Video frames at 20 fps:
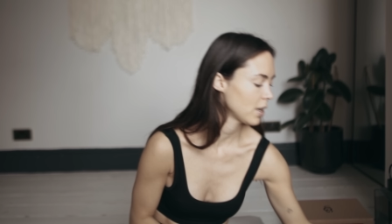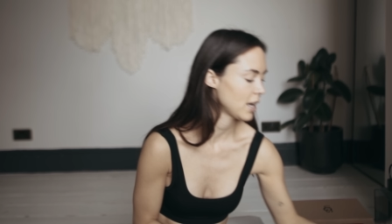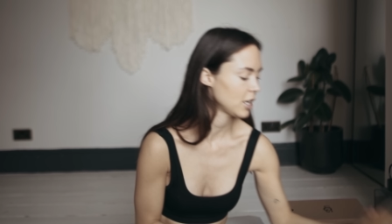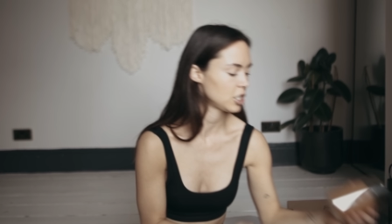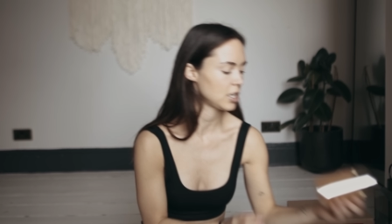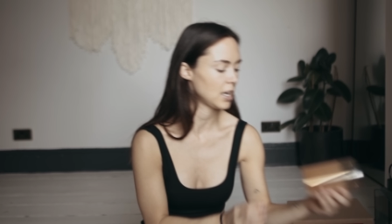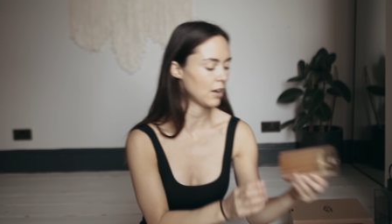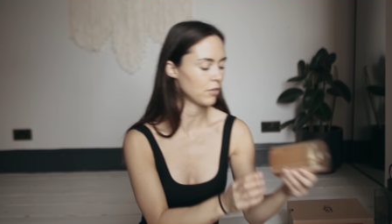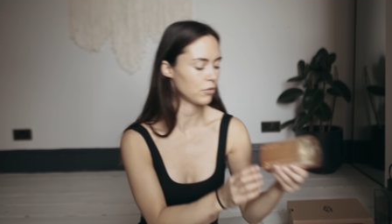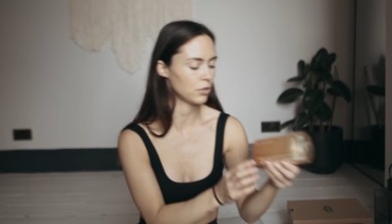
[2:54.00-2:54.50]
I
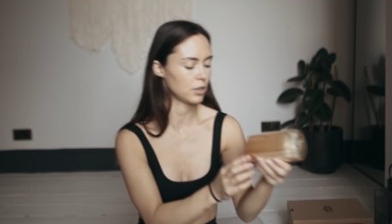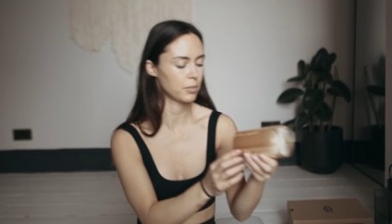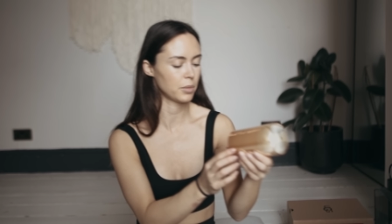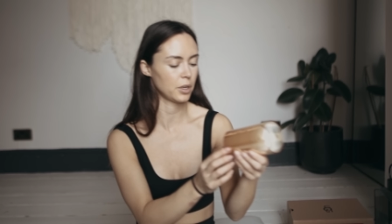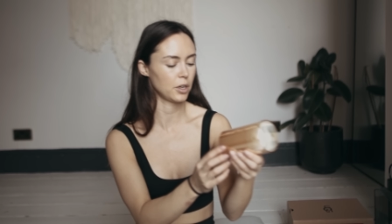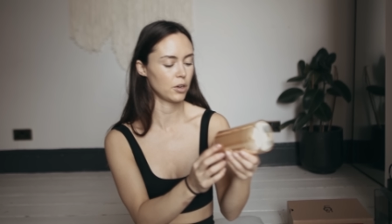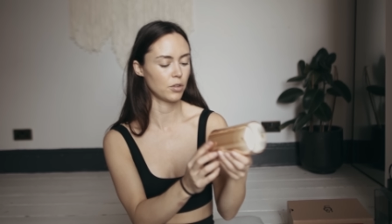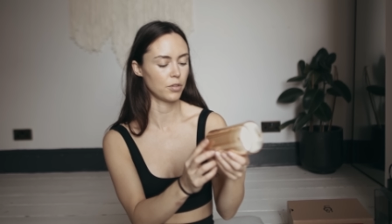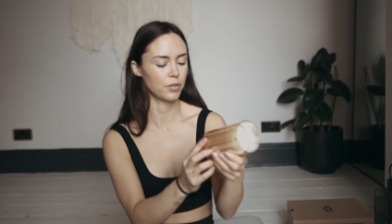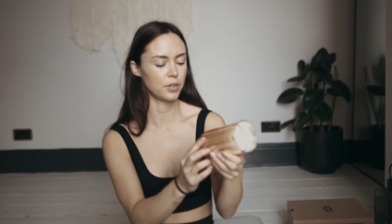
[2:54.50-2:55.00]
actually have one in
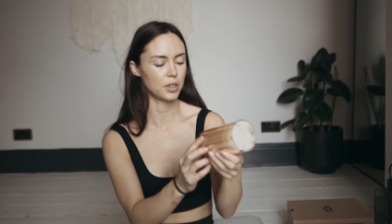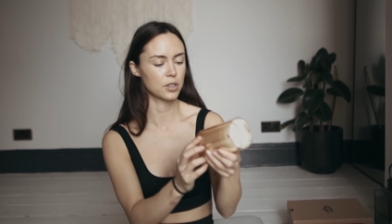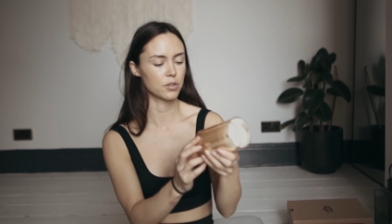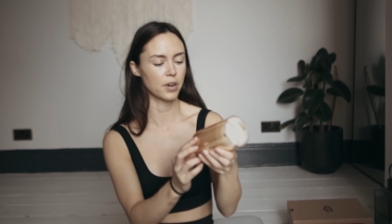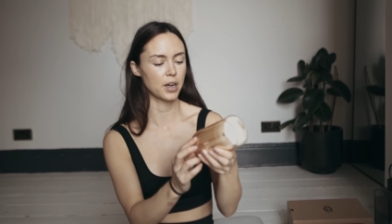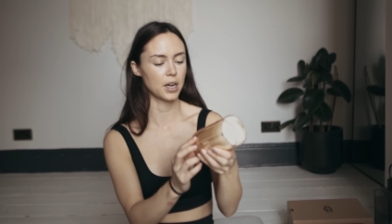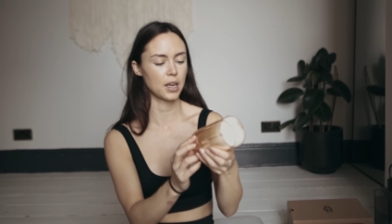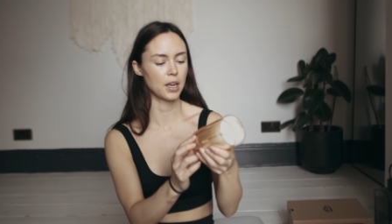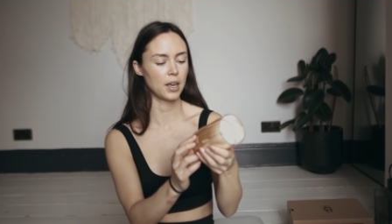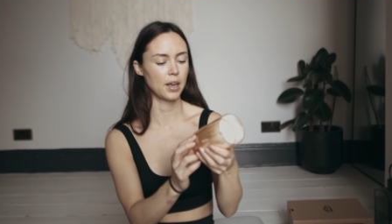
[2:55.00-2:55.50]
my office
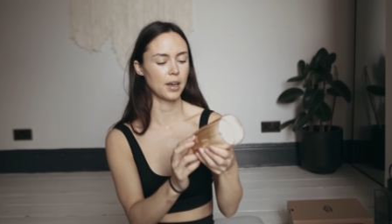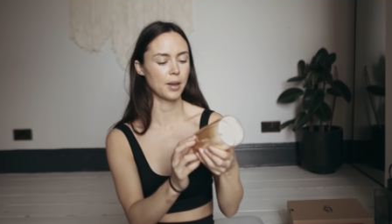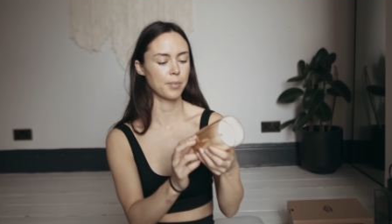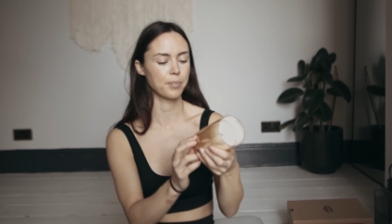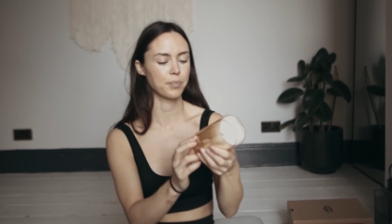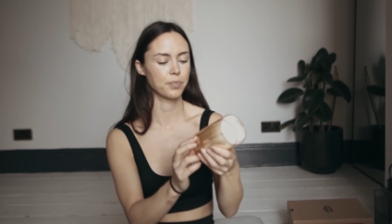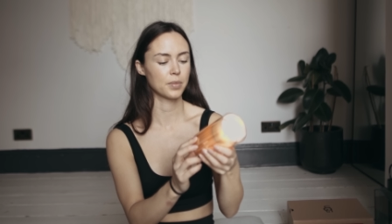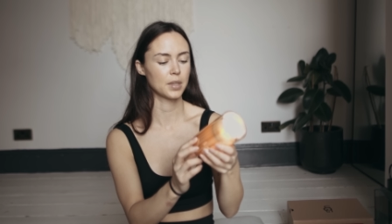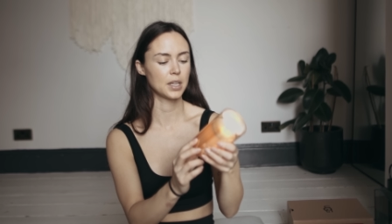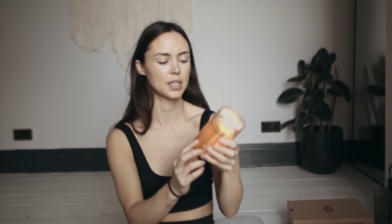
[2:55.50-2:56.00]
right here.
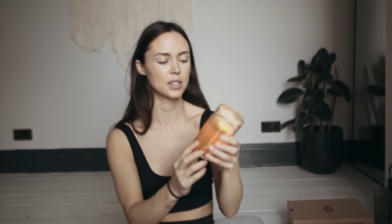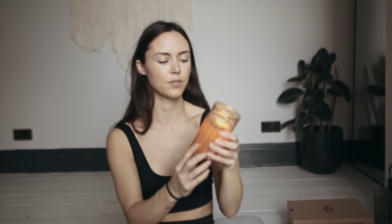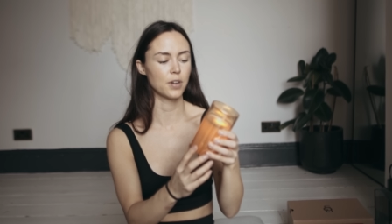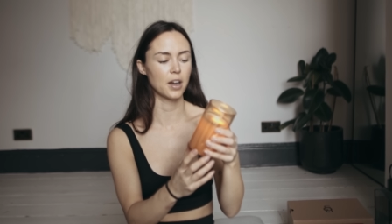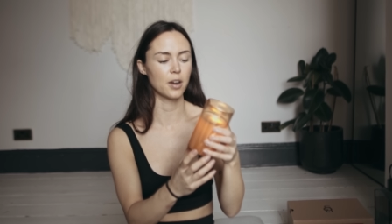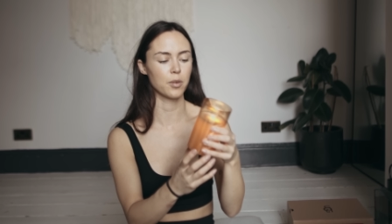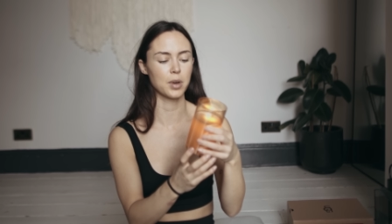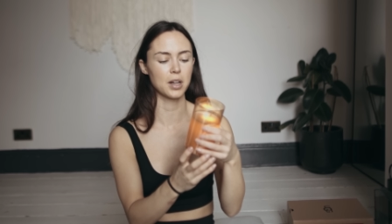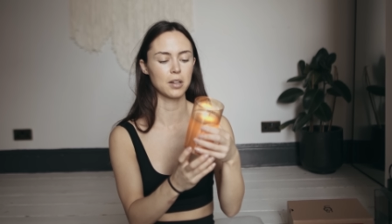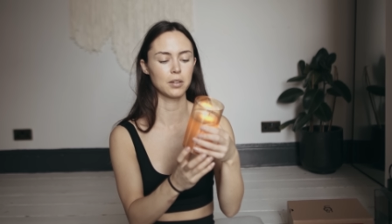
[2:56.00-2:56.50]
It's
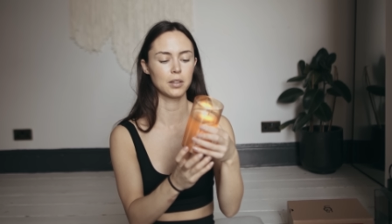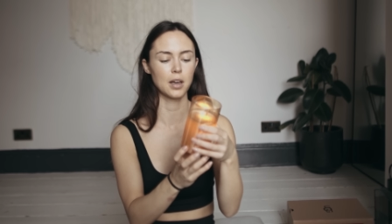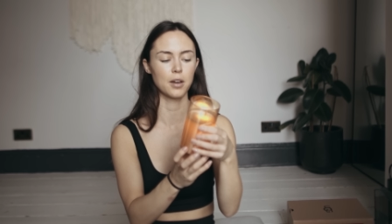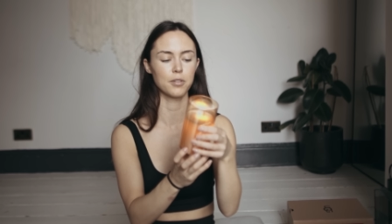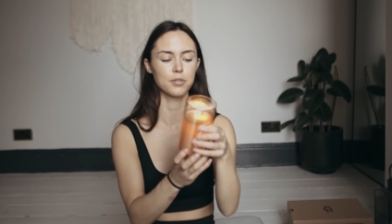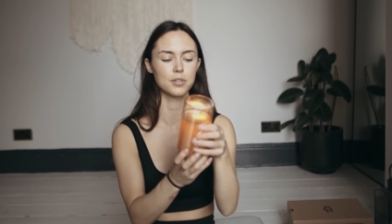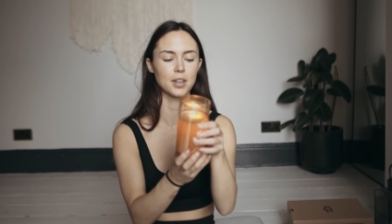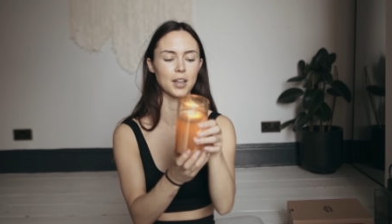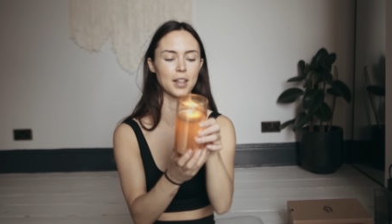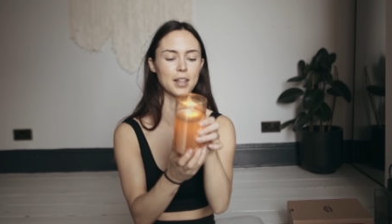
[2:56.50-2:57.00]
very well
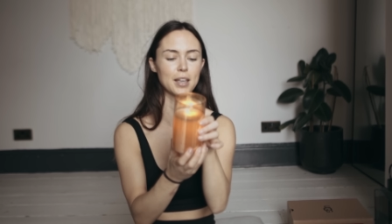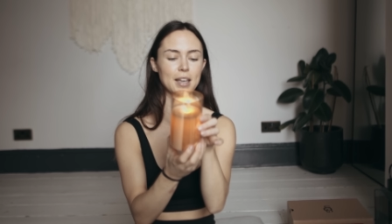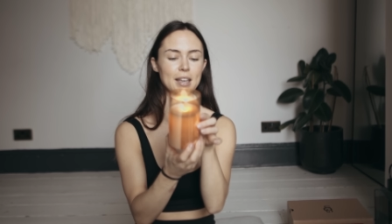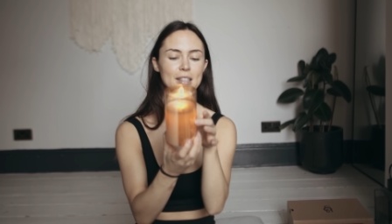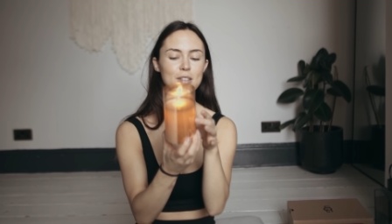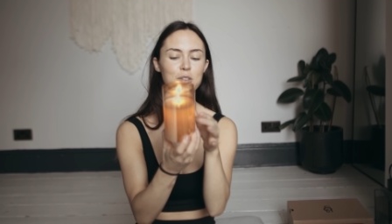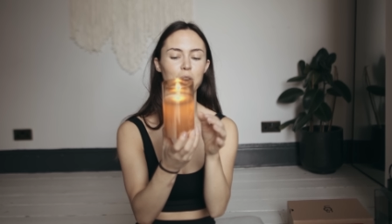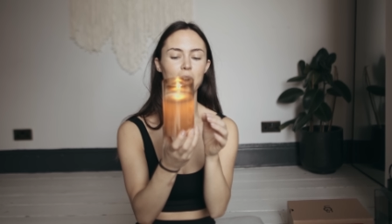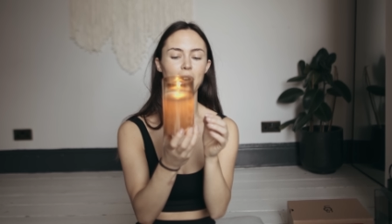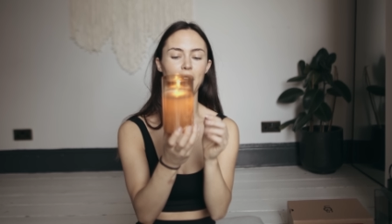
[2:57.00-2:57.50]
loved. I think
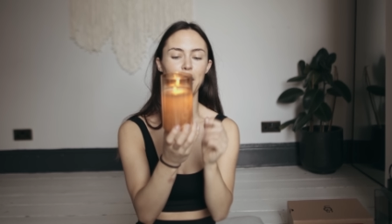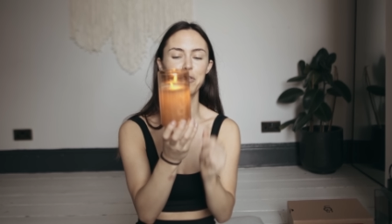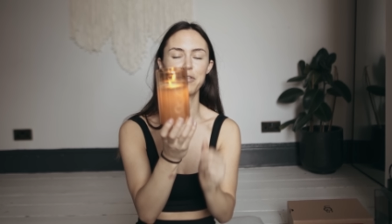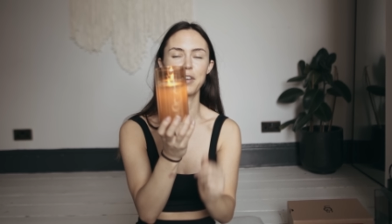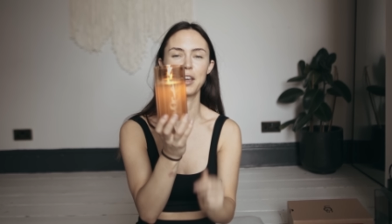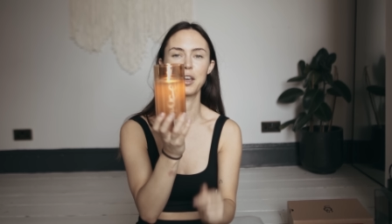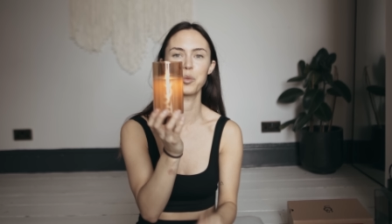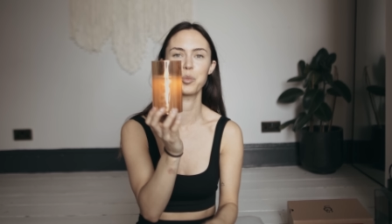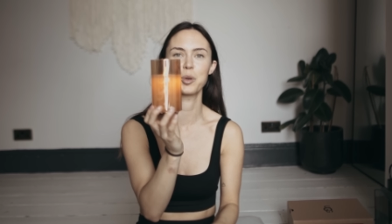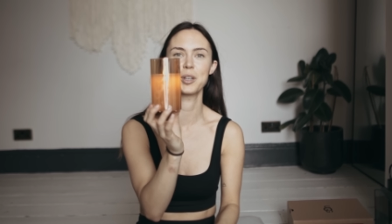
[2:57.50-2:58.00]
it's got like
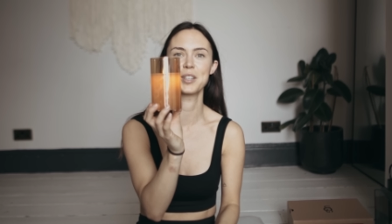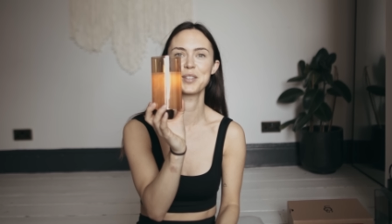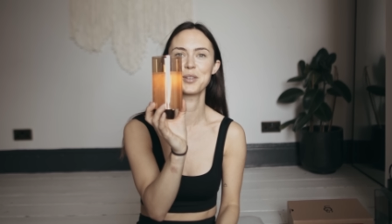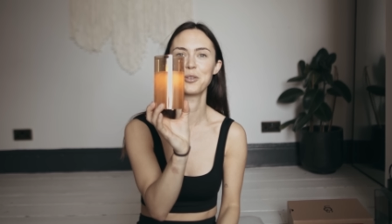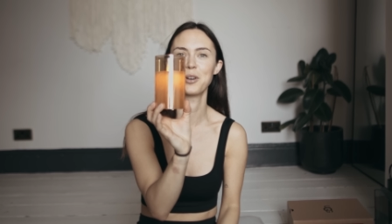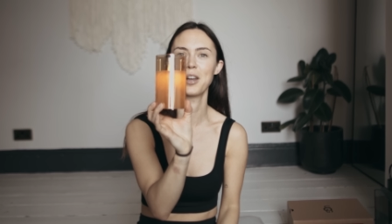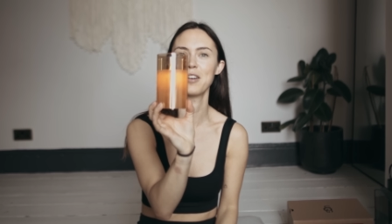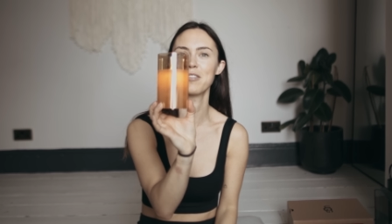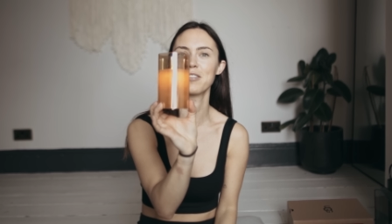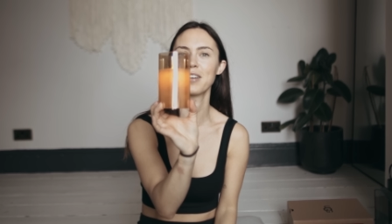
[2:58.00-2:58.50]
fingerprints
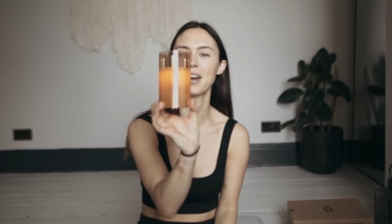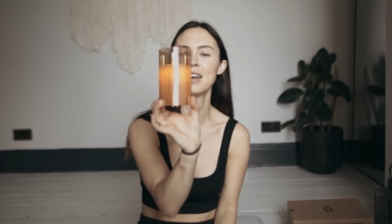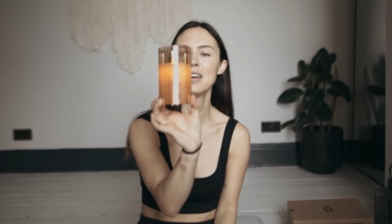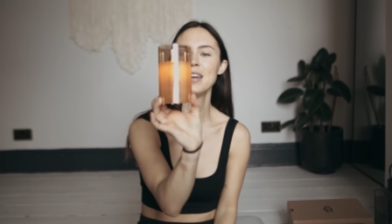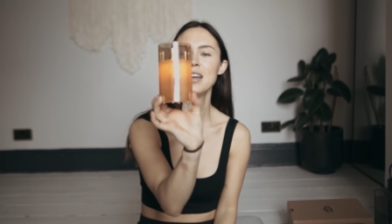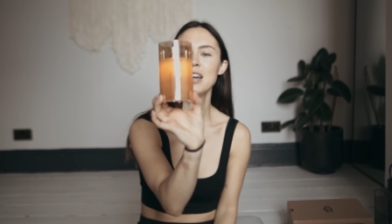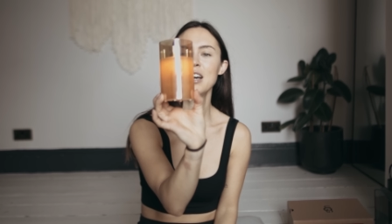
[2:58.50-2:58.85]
all over it.